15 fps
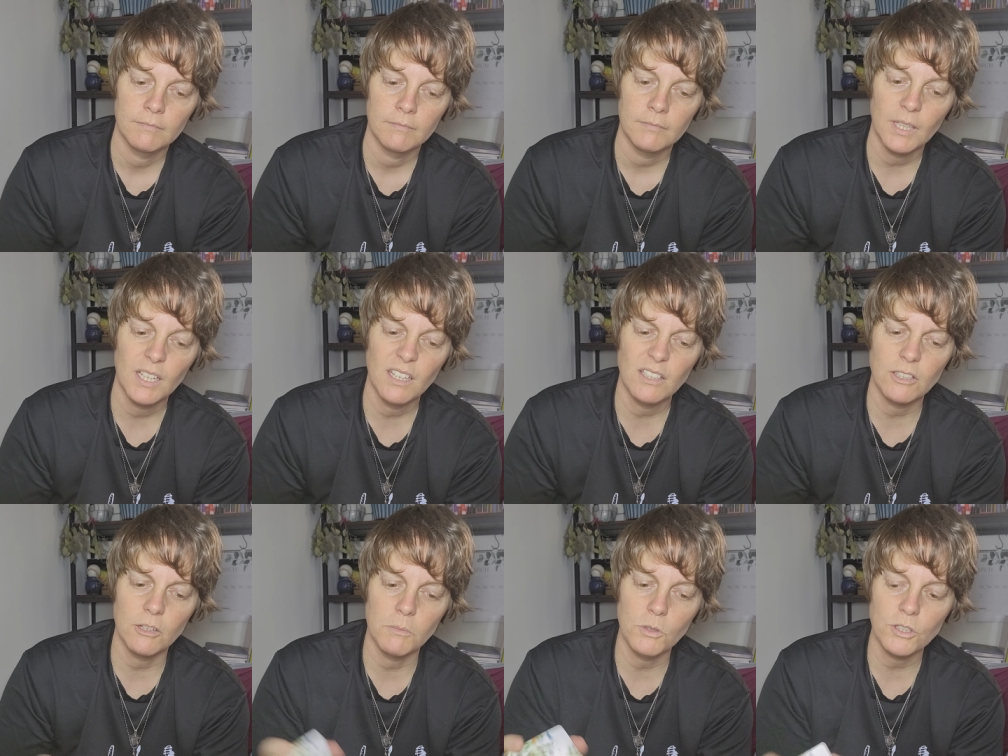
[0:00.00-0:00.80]
and it's
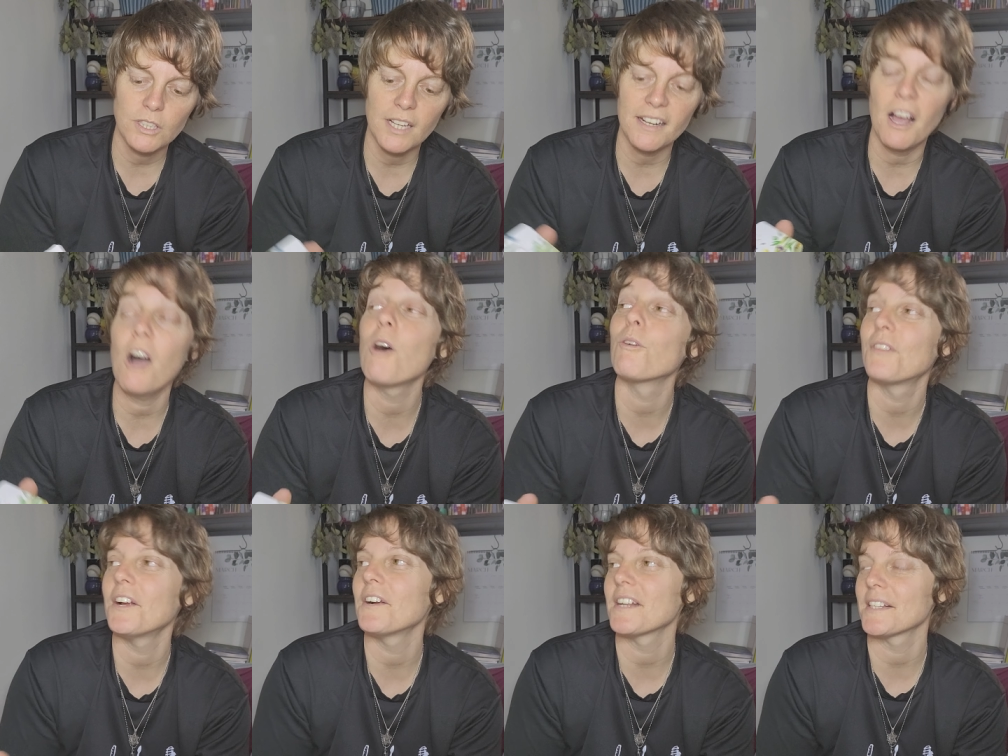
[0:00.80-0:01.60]
almost like, oh,
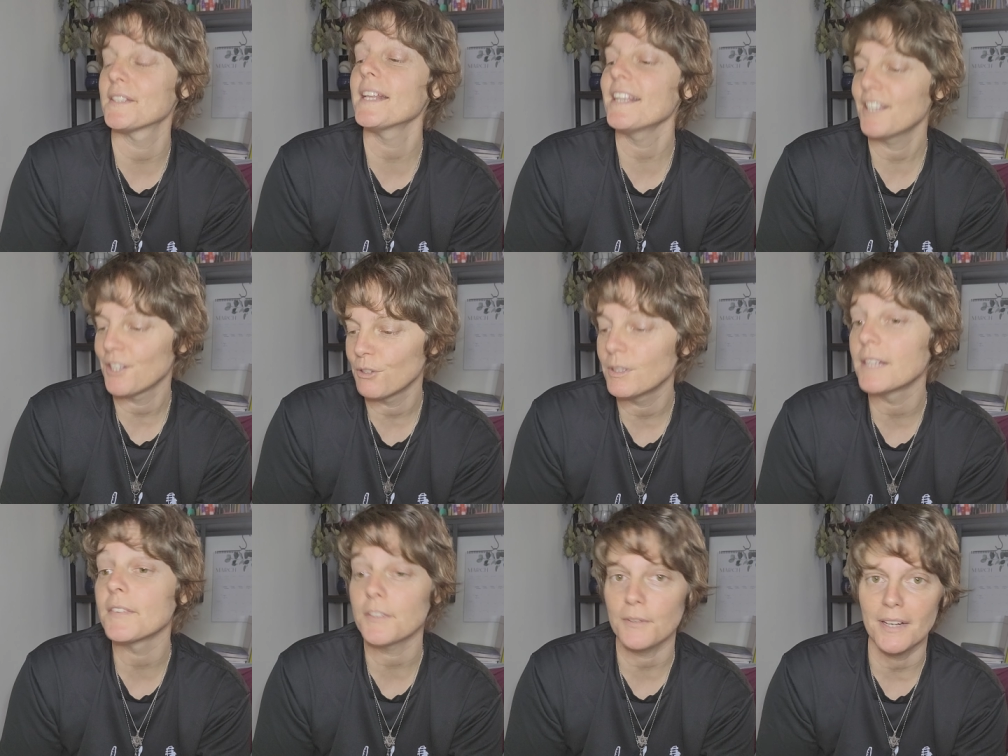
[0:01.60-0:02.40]
there it is. Thank you.
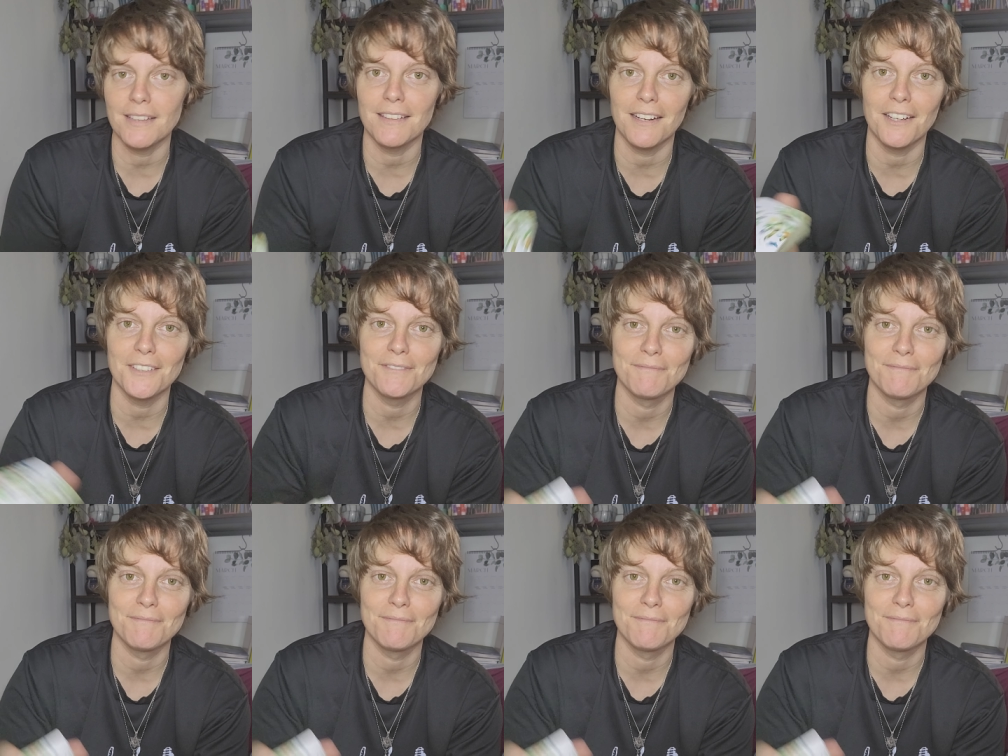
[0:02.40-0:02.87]
Leave it right there.